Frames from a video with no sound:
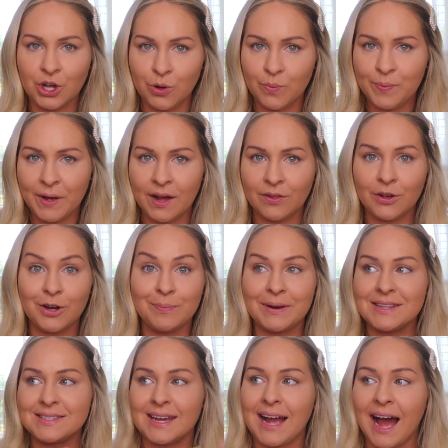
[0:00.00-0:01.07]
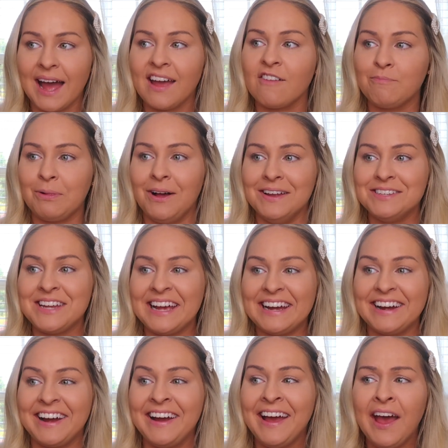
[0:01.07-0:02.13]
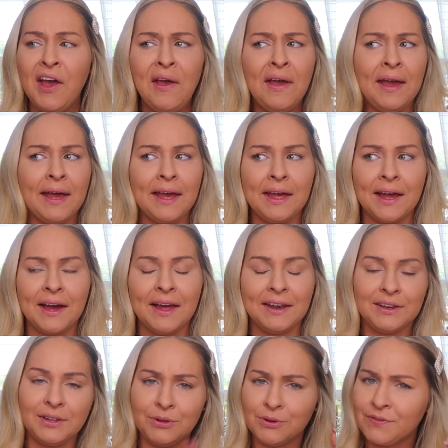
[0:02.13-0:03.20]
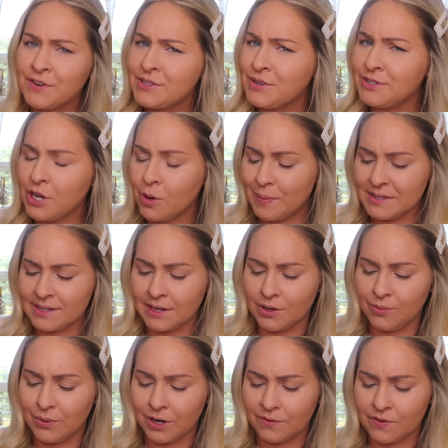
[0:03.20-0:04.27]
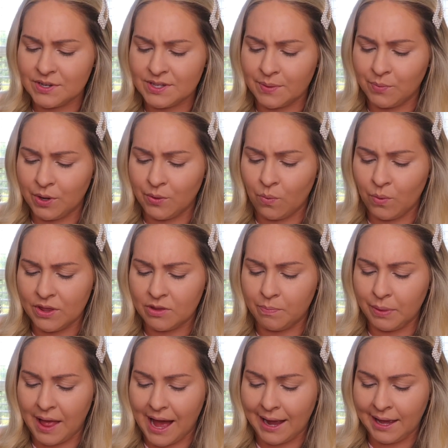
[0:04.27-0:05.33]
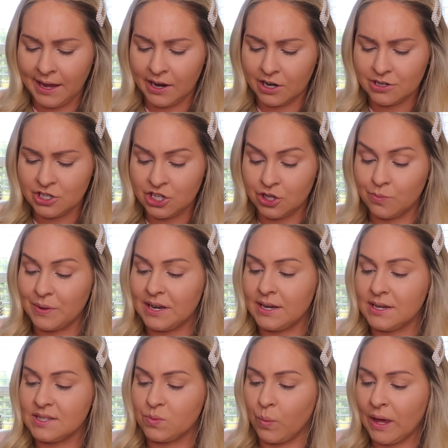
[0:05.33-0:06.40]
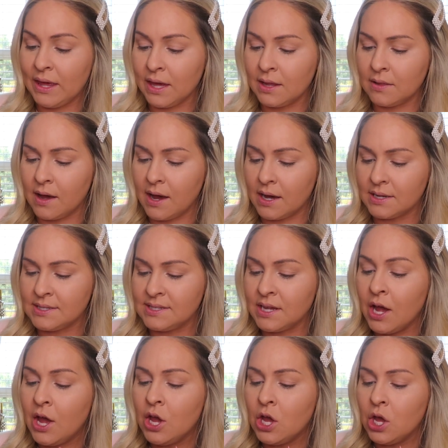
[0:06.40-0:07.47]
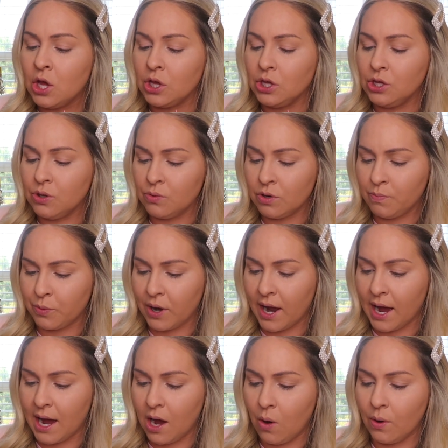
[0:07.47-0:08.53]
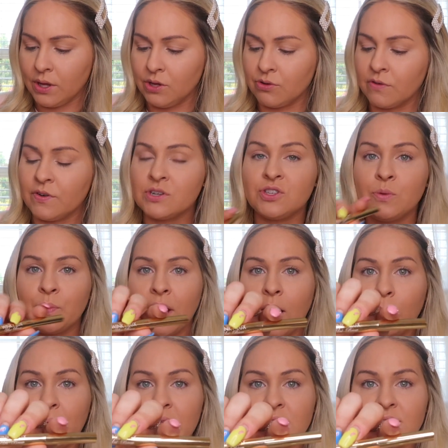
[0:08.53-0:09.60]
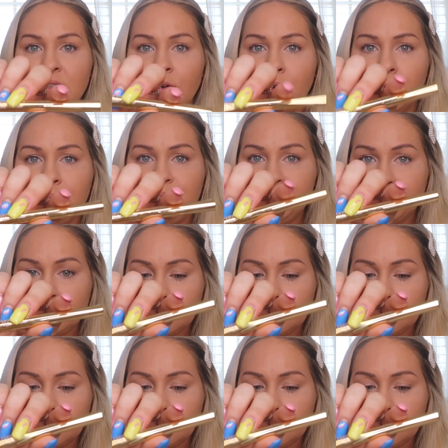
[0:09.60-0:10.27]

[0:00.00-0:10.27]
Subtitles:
taupe color, but it's like I have blonde hair, and universal taupe isn't gonna work for someone with black hair too. But it is Winky Luxe Uni-Brow Universal Brow Pencil.